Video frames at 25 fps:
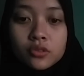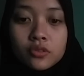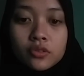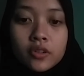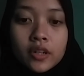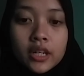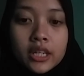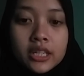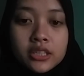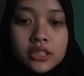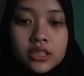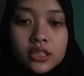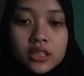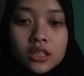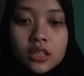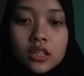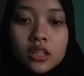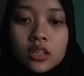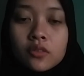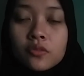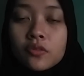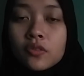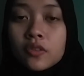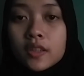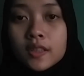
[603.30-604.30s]

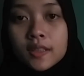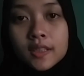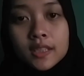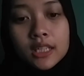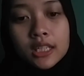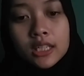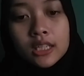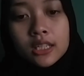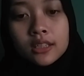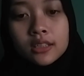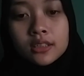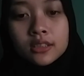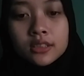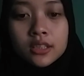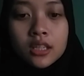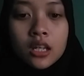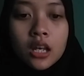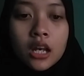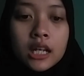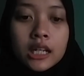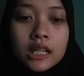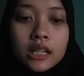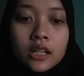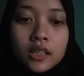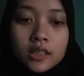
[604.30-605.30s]
duration, feelings,
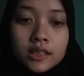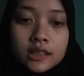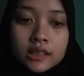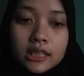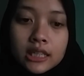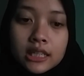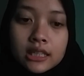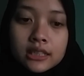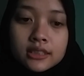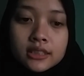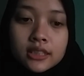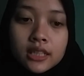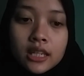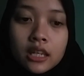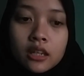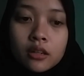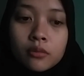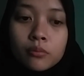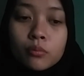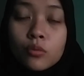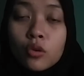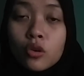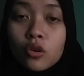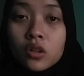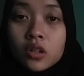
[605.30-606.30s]
contents,
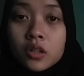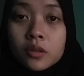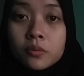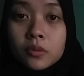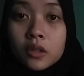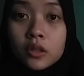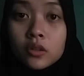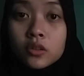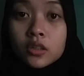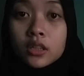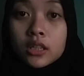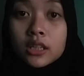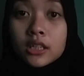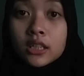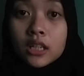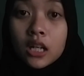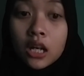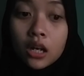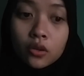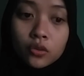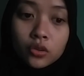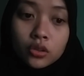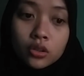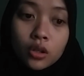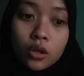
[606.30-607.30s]
and more about a
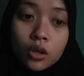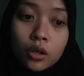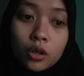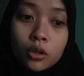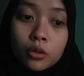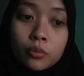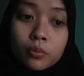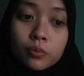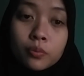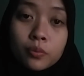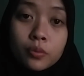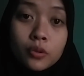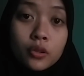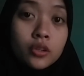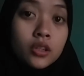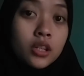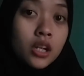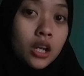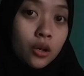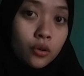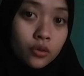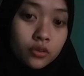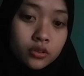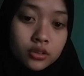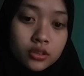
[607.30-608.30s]
noun or
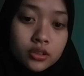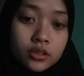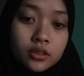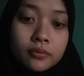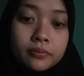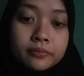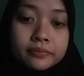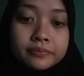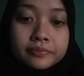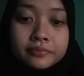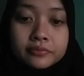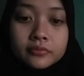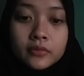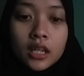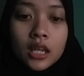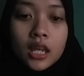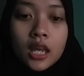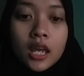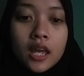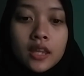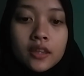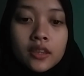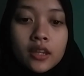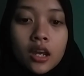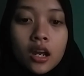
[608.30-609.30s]
pronouns.
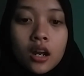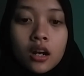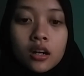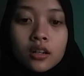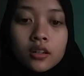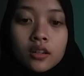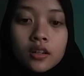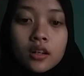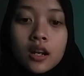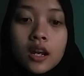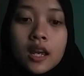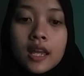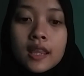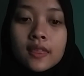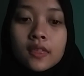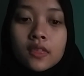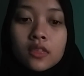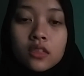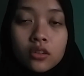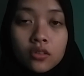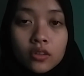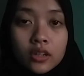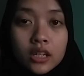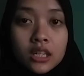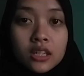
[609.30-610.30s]
There are
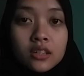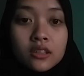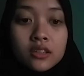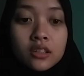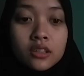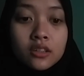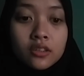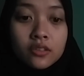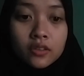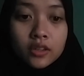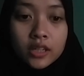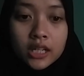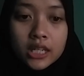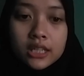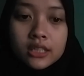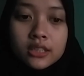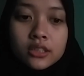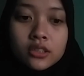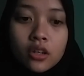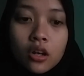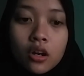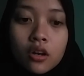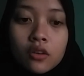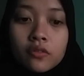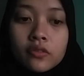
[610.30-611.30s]
3
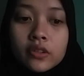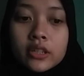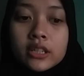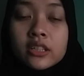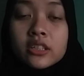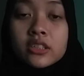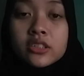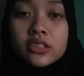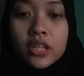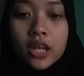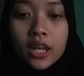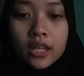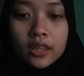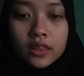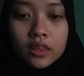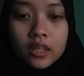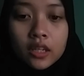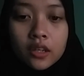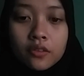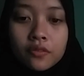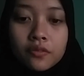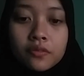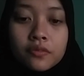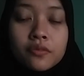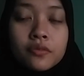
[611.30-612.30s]
degrees of an
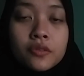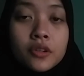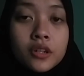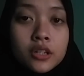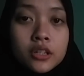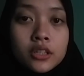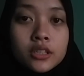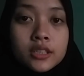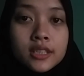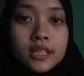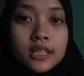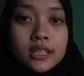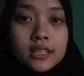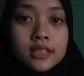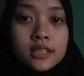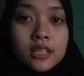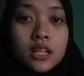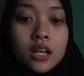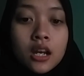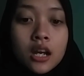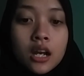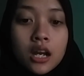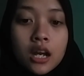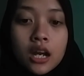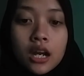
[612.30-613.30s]
adjective. First is
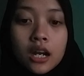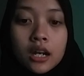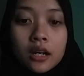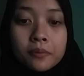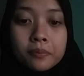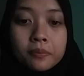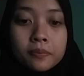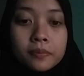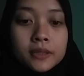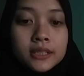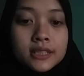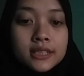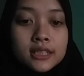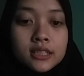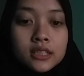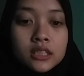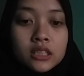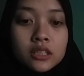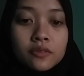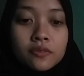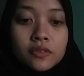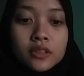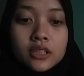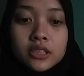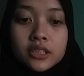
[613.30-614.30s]
a
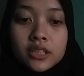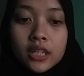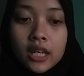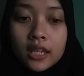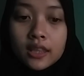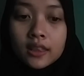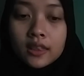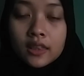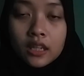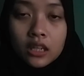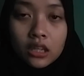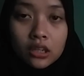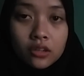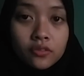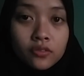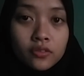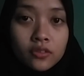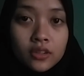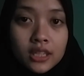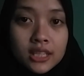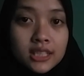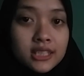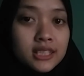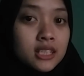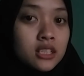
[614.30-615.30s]
positive adjective.
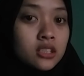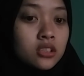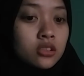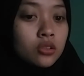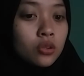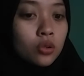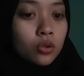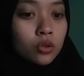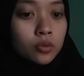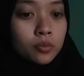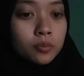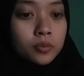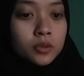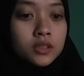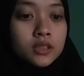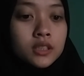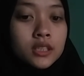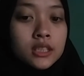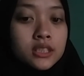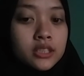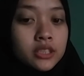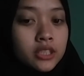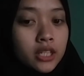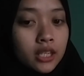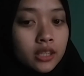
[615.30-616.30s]
It's a normal
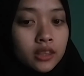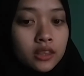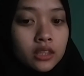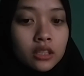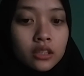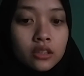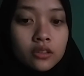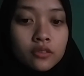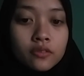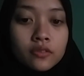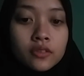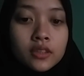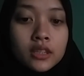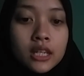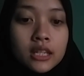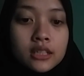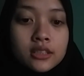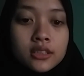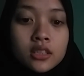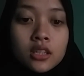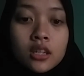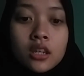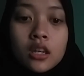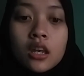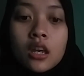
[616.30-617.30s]
adjective
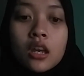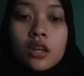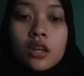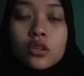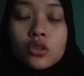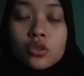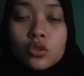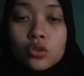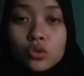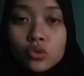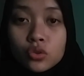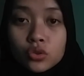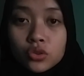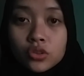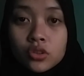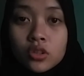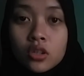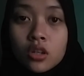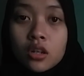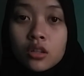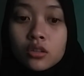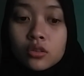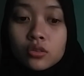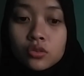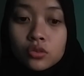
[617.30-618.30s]
that's used
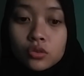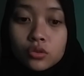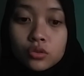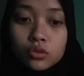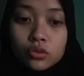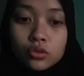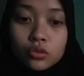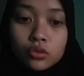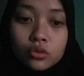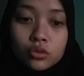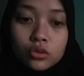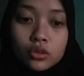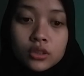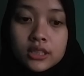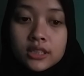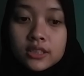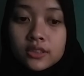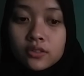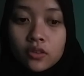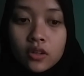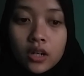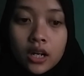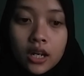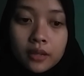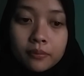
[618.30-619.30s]
to
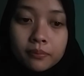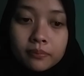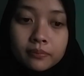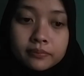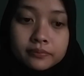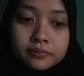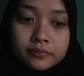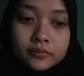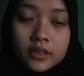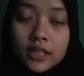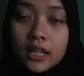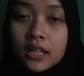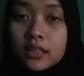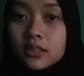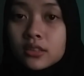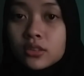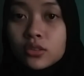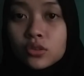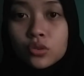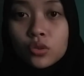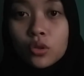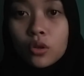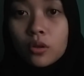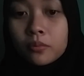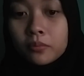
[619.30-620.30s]
describe, not
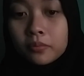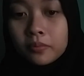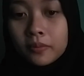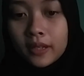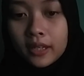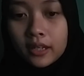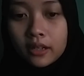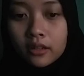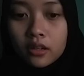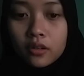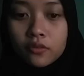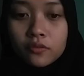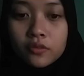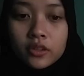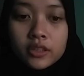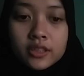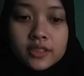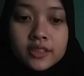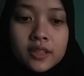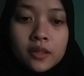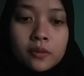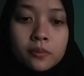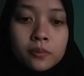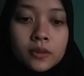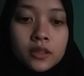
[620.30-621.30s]
to compare. For
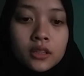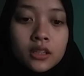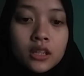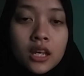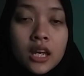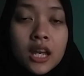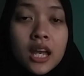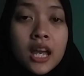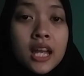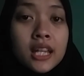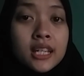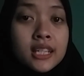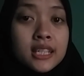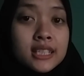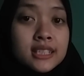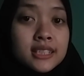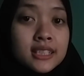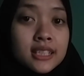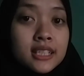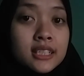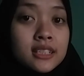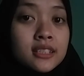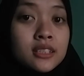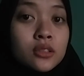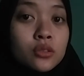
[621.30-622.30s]
example, this
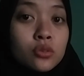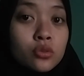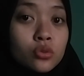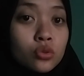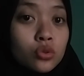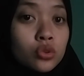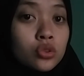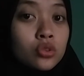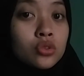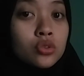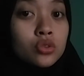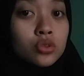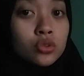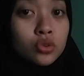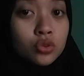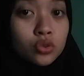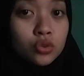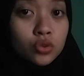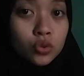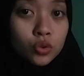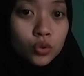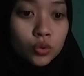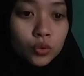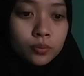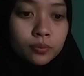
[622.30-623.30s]
is good
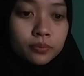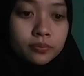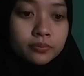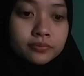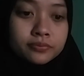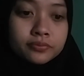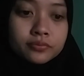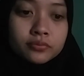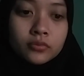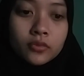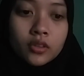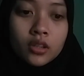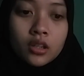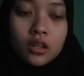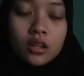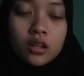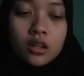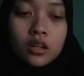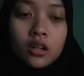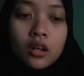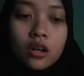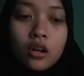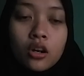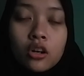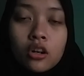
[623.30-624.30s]
soup,
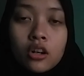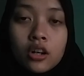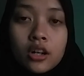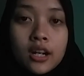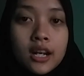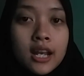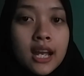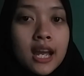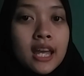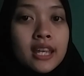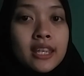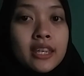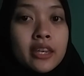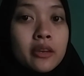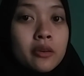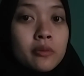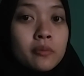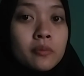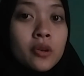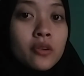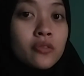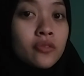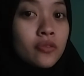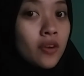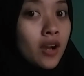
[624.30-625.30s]
or I
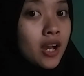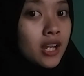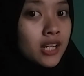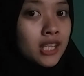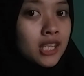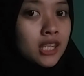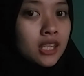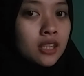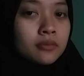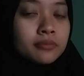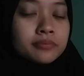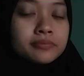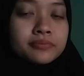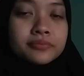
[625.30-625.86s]
am funny.